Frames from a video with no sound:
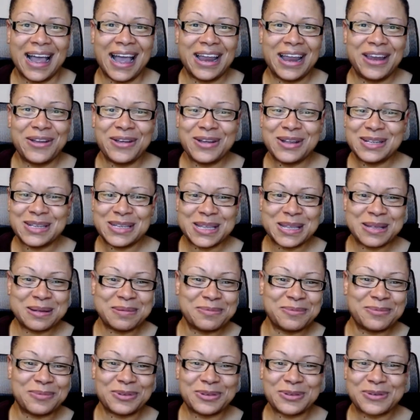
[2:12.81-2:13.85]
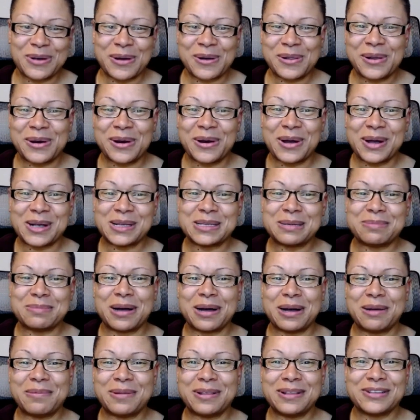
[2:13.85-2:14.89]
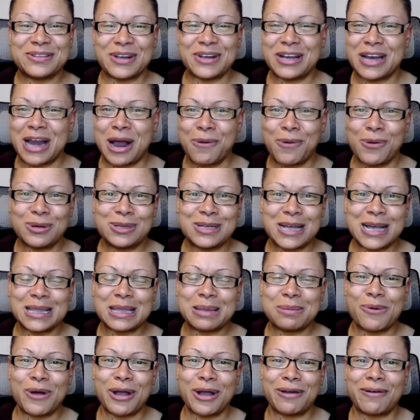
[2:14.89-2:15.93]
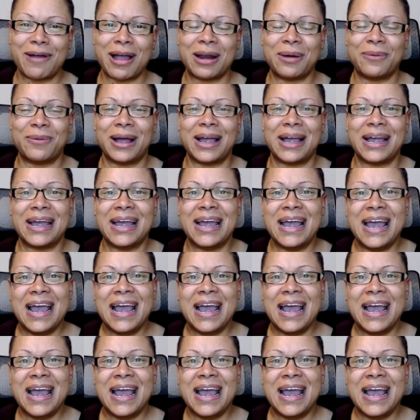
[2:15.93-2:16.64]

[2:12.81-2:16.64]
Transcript: And you can see them scrolling across the bottom of the screen. I won't take them away right away.